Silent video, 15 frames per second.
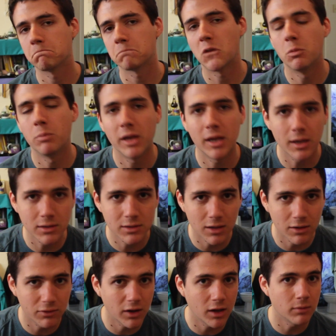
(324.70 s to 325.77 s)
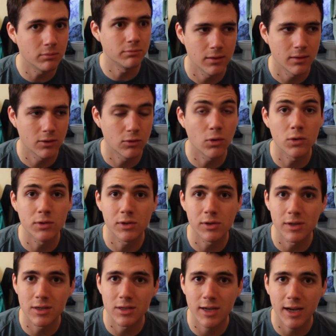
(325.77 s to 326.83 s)
they're making stuff up,
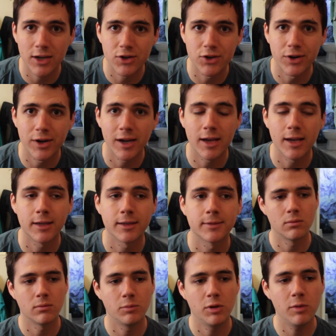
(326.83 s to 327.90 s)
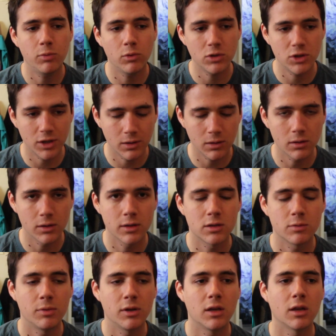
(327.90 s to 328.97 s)
grossly exaggerating. People generally
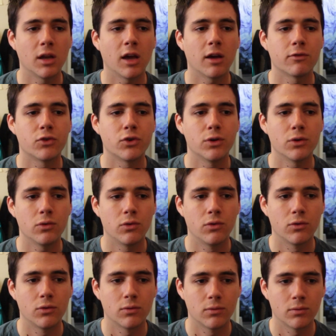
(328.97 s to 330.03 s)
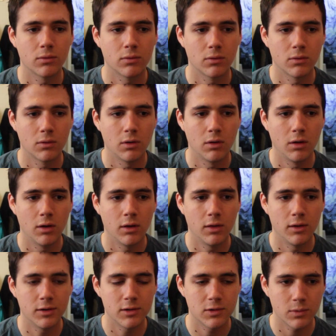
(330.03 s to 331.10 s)
speak in half-truths.
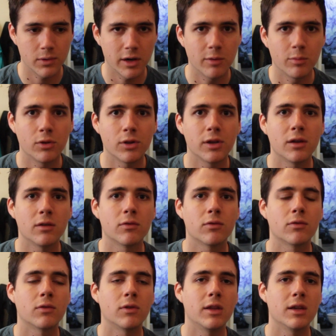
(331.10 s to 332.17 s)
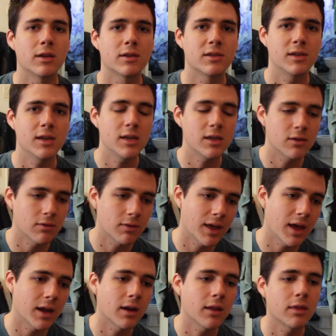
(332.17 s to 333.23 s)
This is what I believe. The extent of
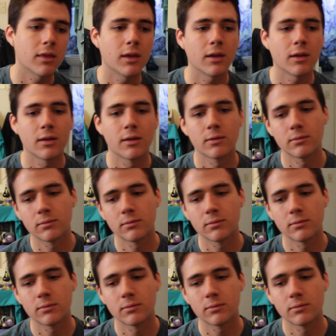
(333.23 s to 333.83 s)
that, I think,